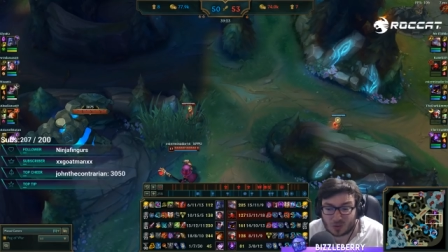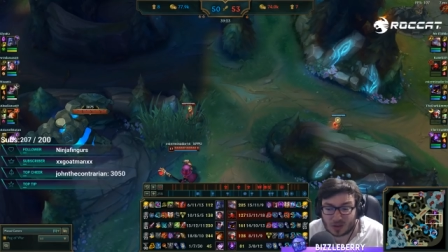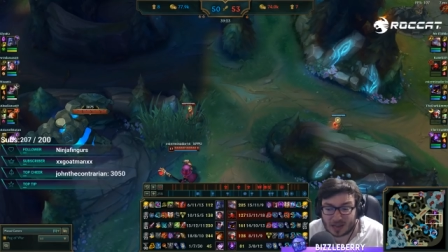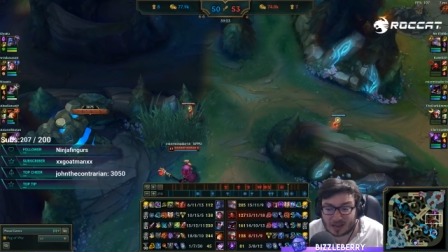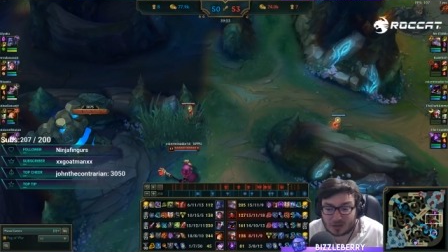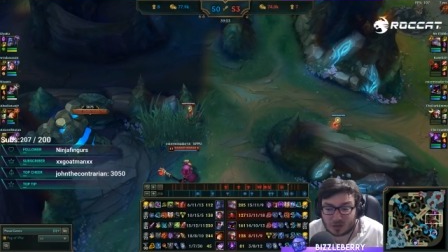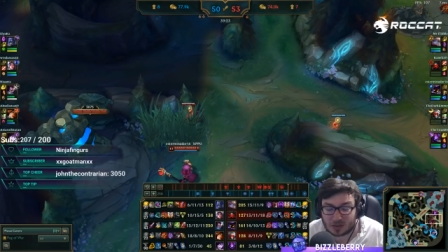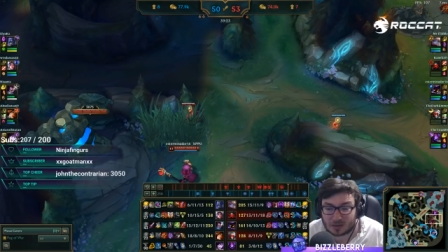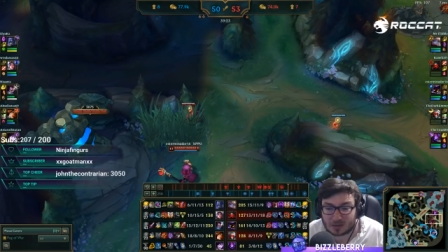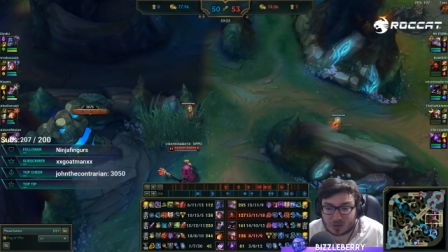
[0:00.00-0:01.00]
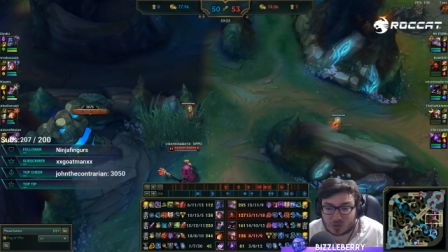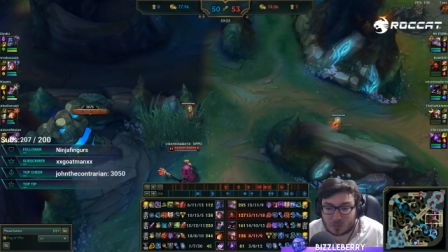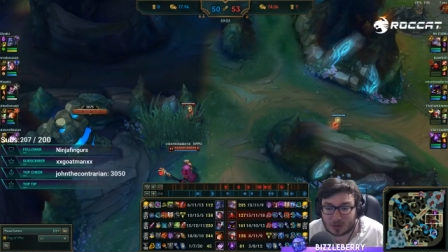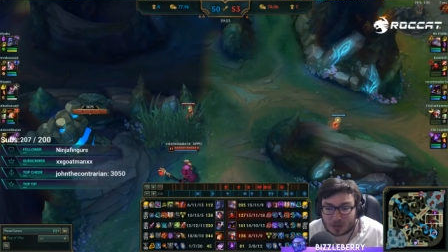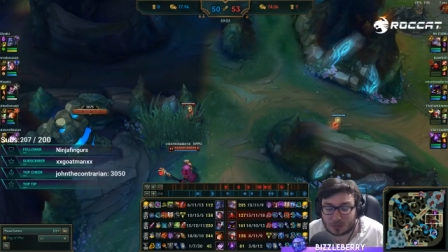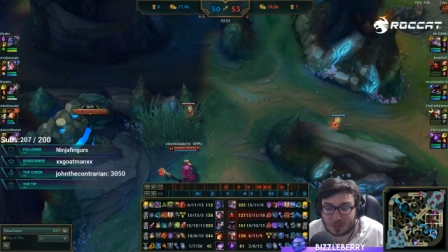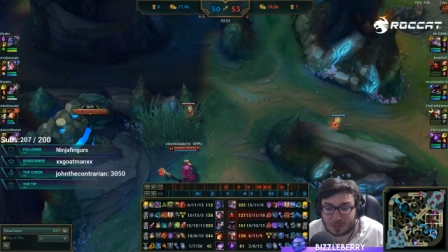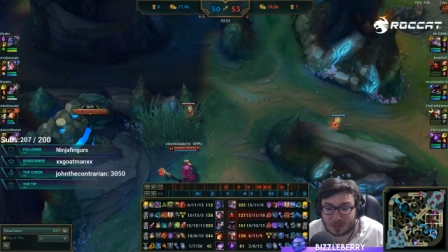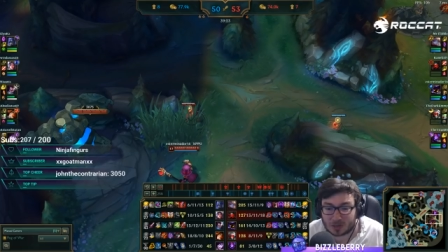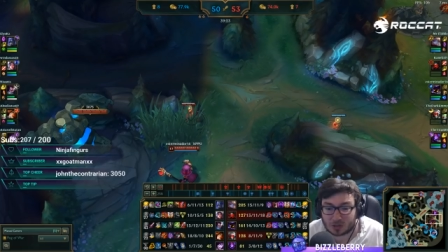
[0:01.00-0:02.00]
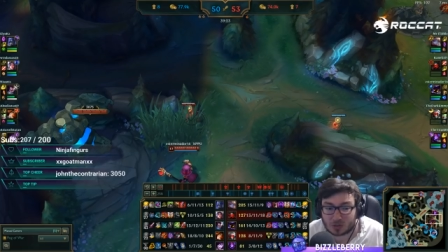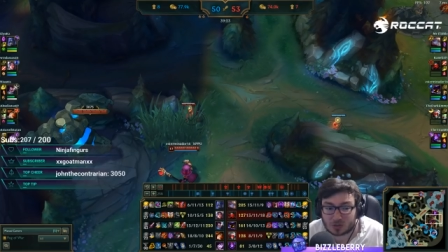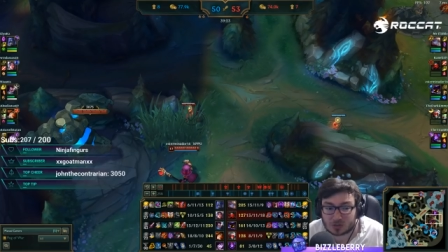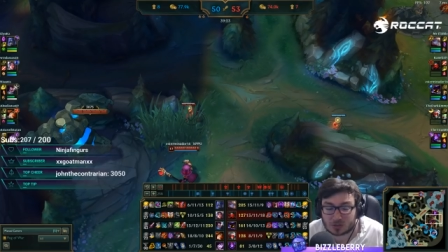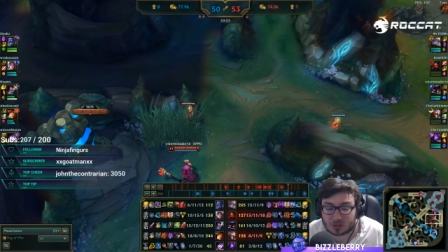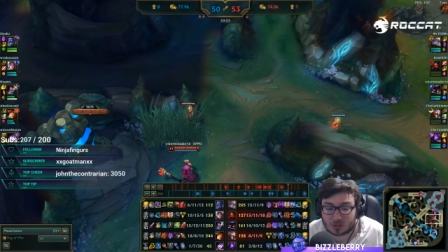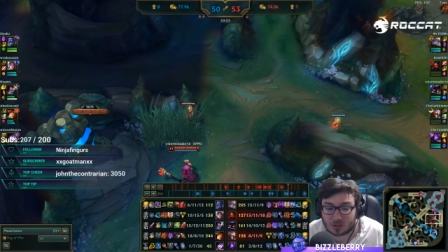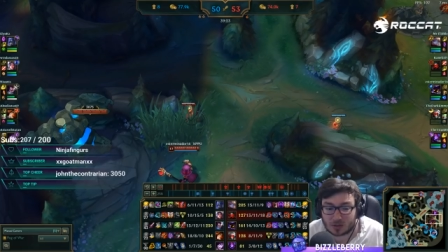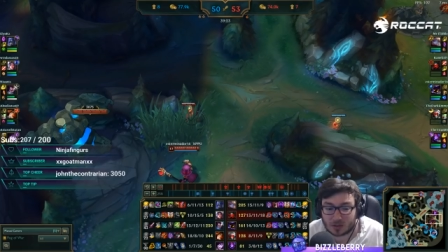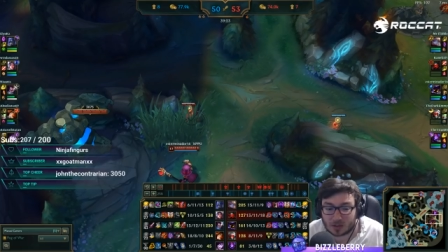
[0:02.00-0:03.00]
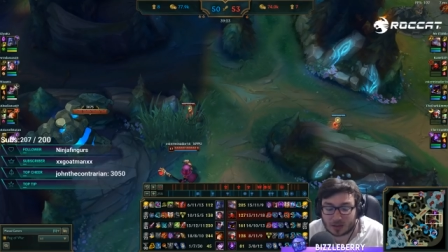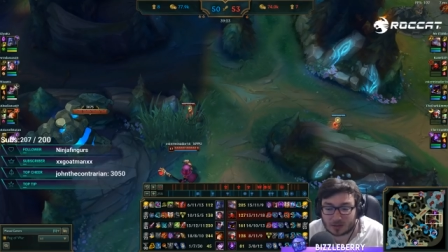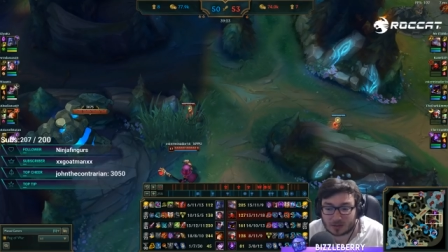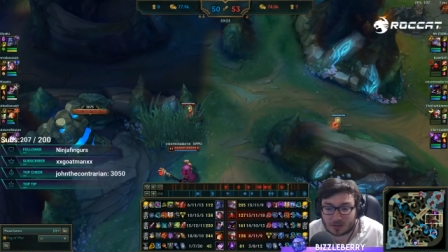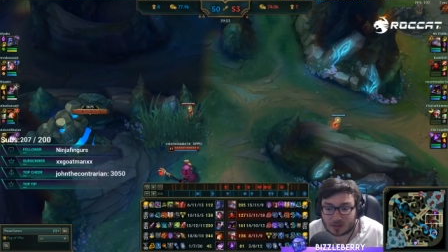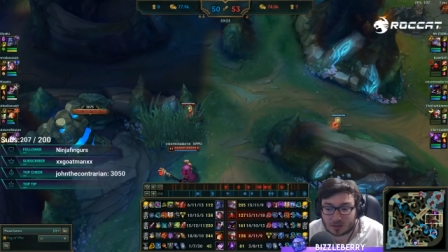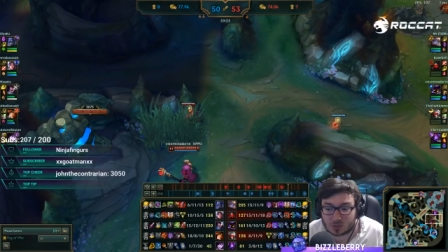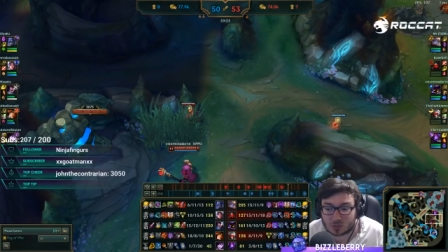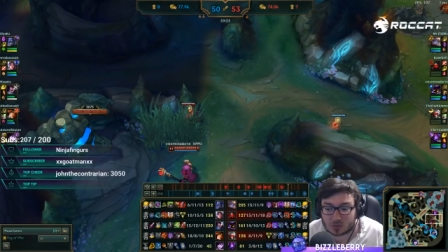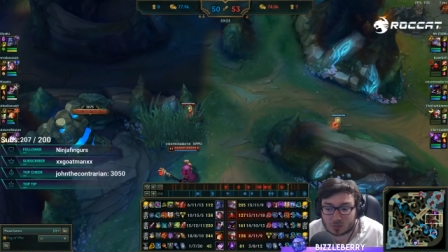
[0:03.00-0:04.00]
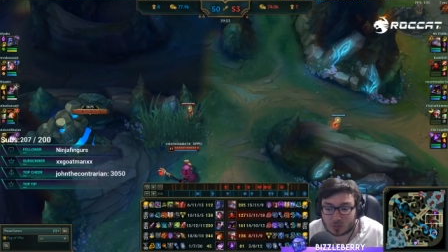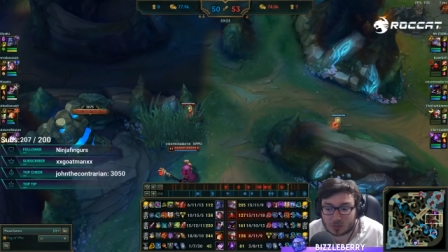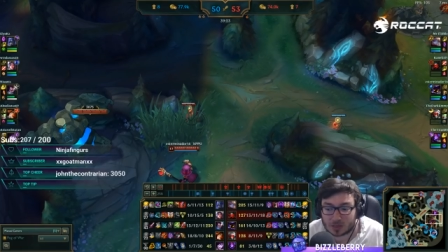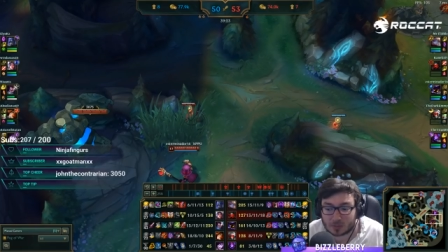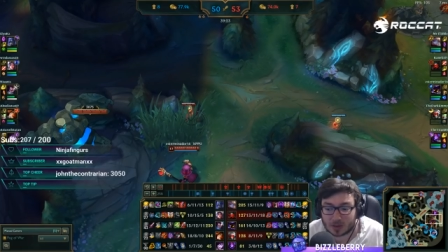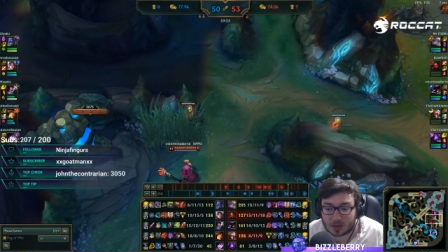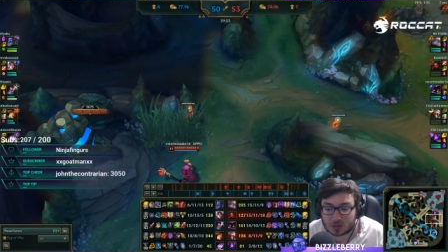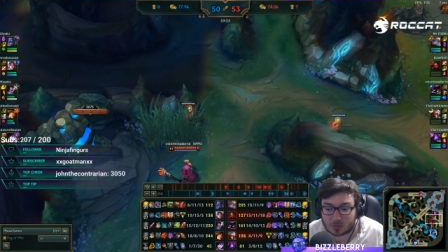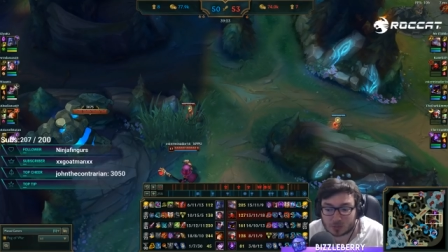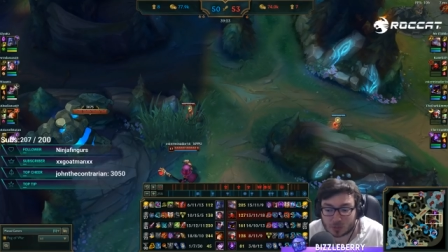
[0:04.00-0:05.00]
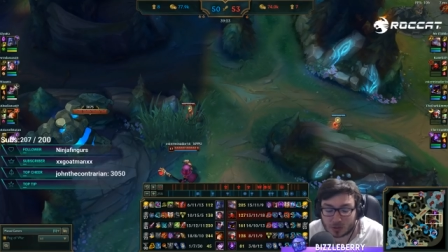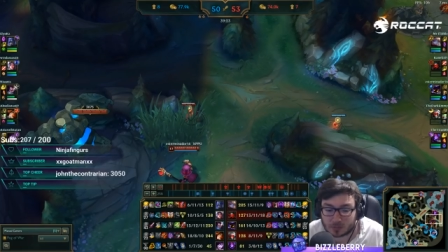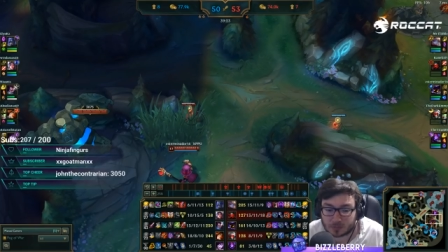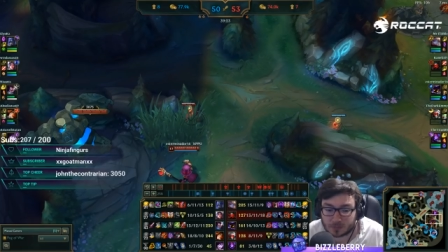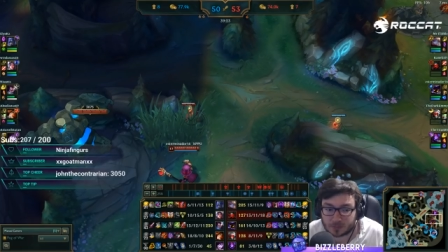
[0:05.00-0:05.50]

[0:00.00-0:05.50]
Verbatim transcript: and you can then also pick up maybe a Ghost and an Exhaust as well to help catch up as well.